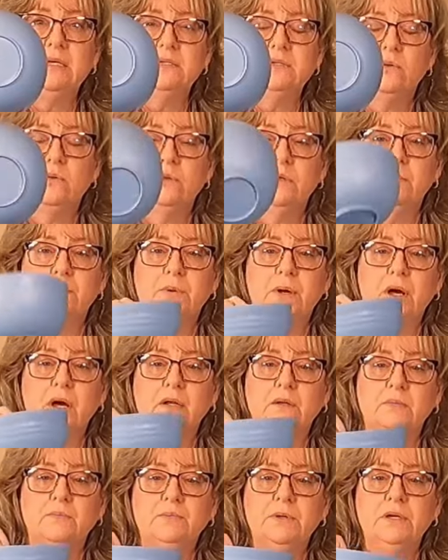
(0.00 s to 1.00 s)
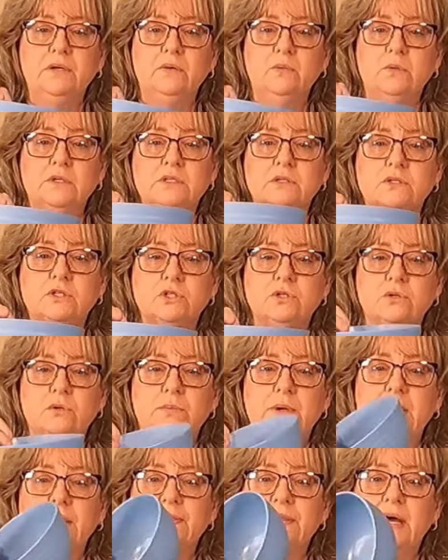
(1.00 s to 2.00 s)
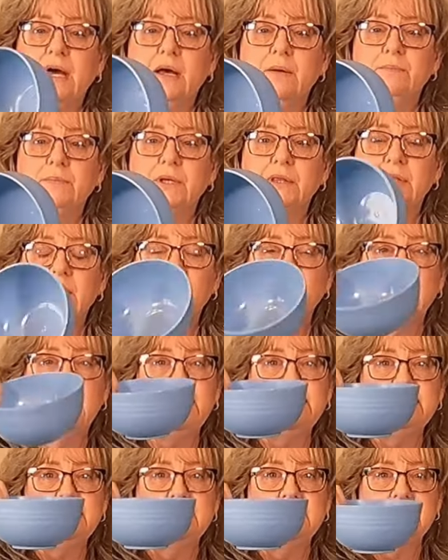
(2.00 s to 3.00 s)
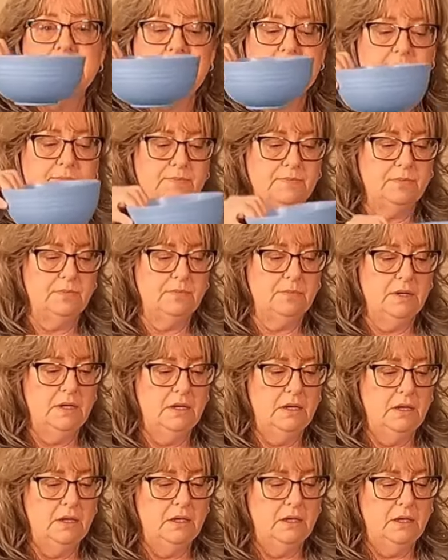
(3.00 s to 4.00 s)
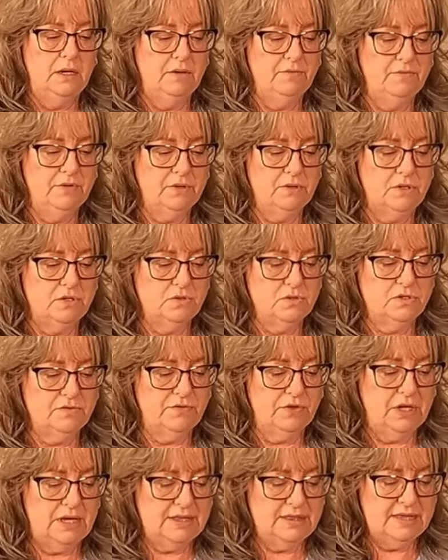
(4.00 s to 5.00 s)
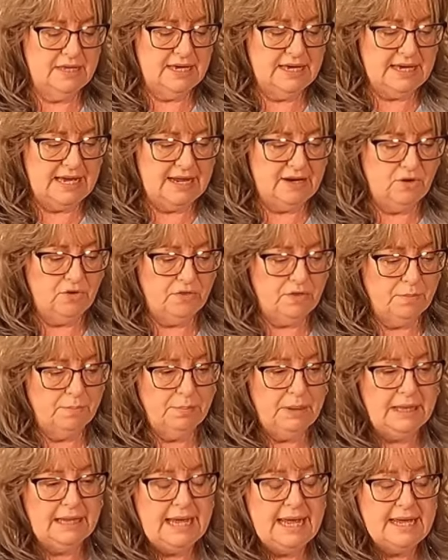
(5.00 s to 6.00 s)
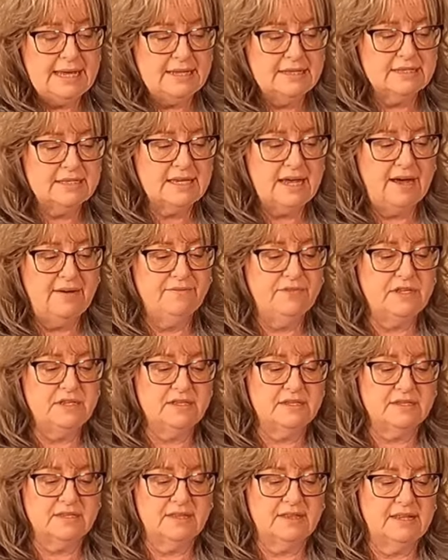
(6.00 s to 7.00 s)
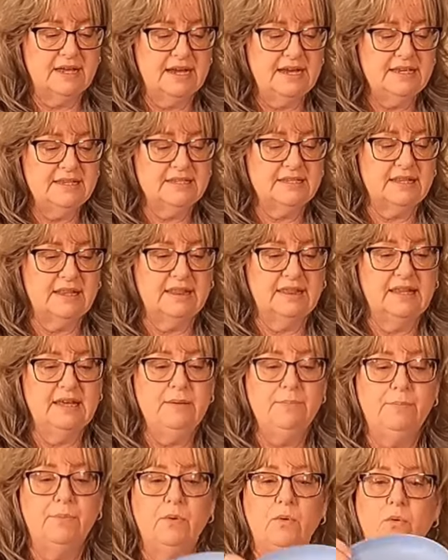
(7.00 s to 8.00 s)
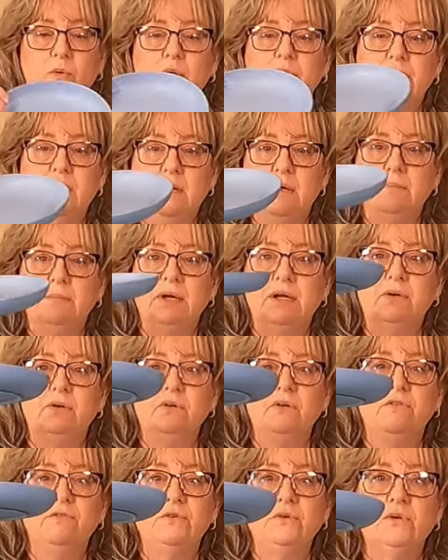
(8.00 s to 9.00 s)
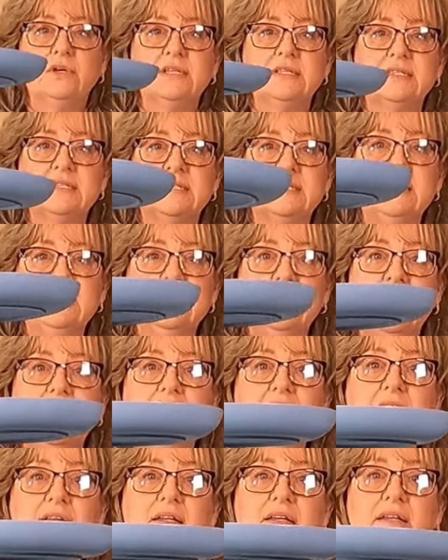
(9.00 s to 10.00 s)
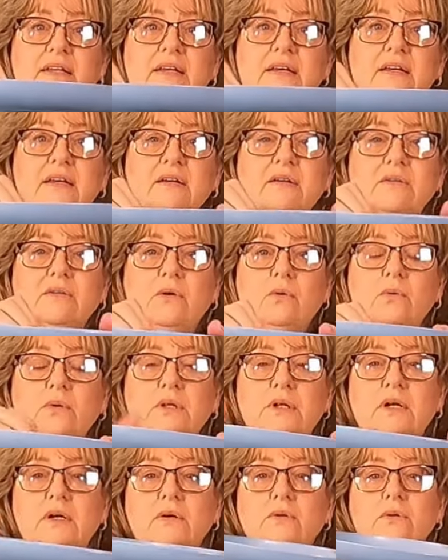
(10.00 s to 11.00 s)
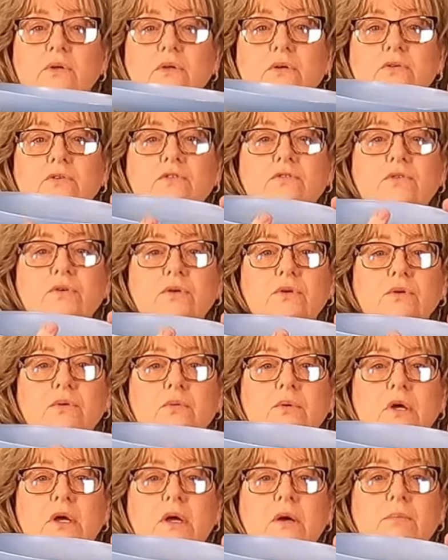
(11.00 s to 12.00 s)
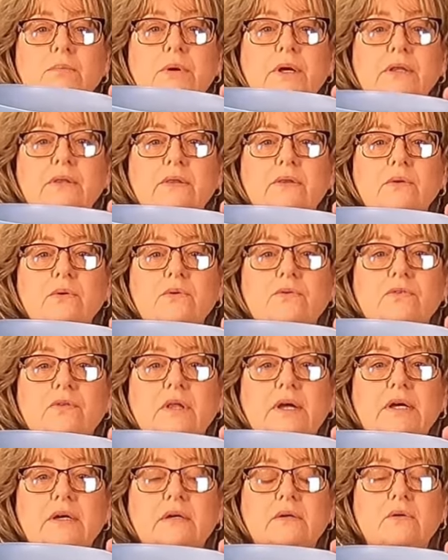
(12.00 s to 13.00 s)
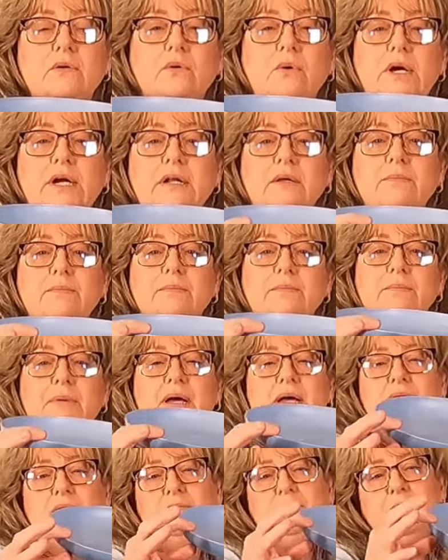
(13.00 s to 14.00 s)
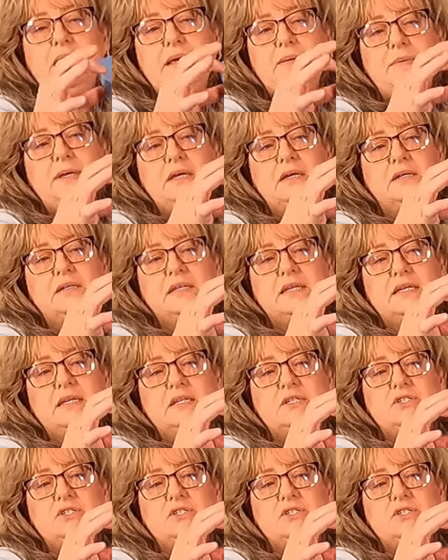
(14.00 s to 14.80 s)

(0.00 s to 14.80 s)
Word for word: base on the bottom. Peter wasn't sure about that, but they're nice and deep and very useful, I think. And the plates have these nice lip on them. I don't know if you can see that. Hold it out close for you. But there's like quite a, maybe an